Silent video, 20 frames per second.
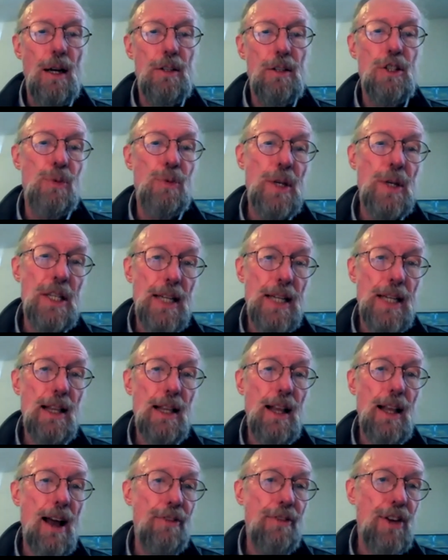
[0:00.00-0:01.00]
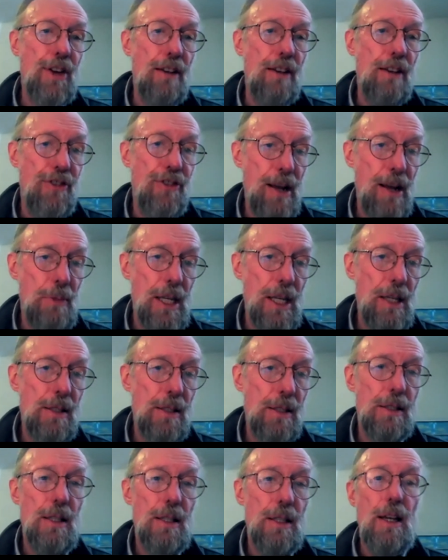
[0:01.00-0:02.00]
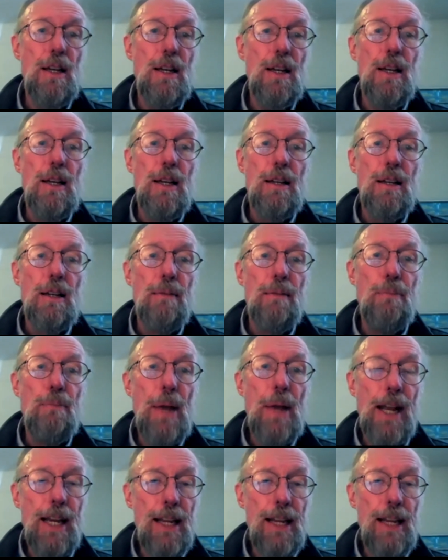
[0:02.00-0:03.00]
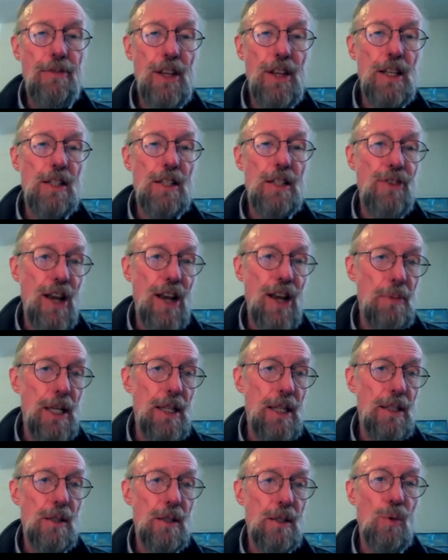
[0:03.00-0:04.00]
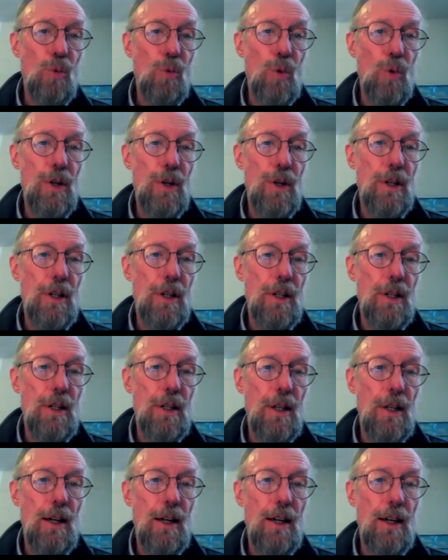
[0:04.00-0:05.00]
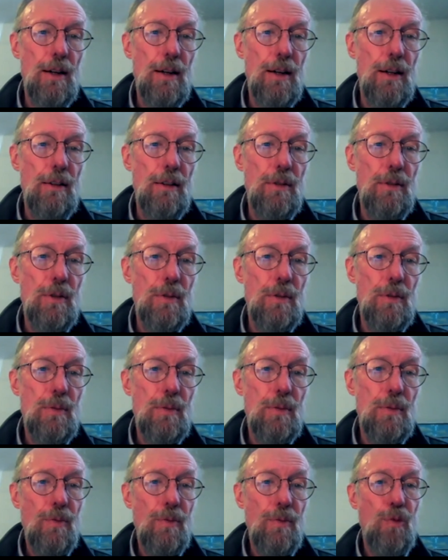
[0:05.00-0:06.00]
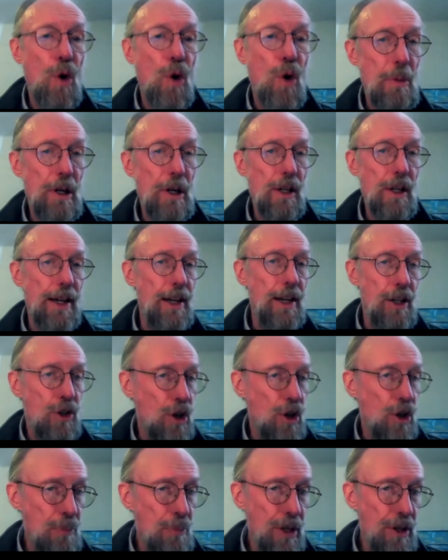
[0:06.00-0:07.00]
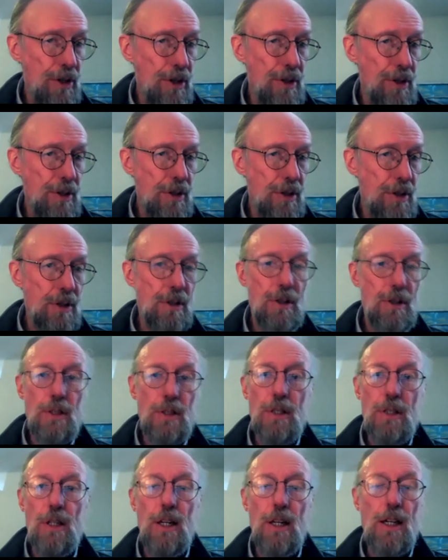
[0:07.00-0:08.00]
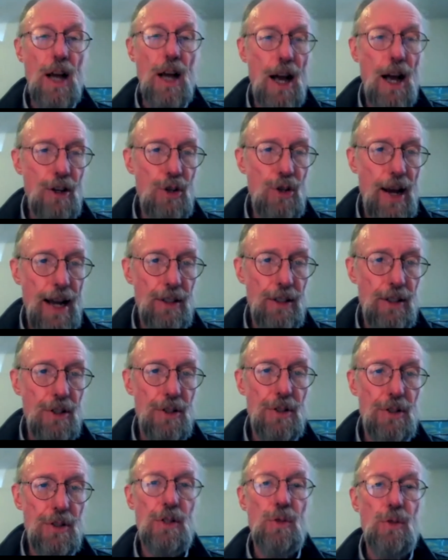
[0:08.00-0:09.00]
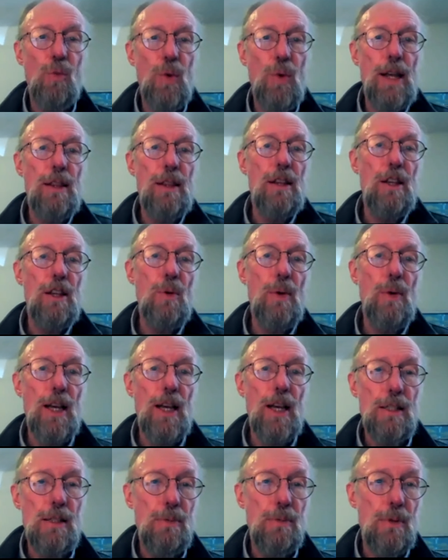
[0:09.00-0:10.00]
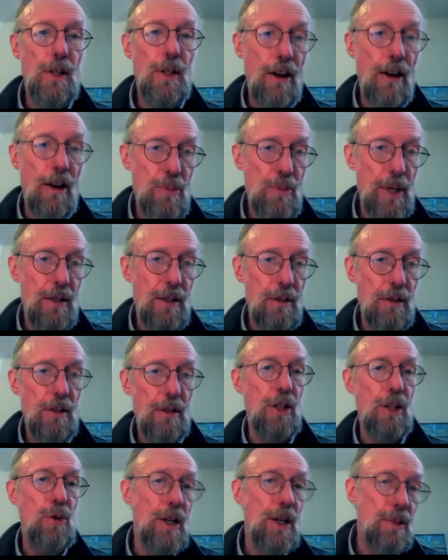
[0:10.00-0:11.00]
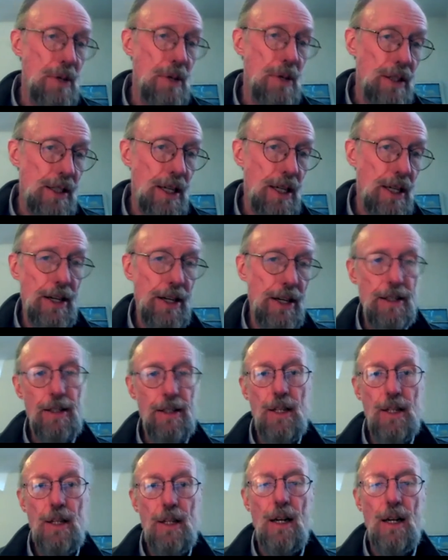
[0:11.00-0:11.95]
to resettle Afghan families. Many of these families were former interpreters, contractors with the US government, the US military,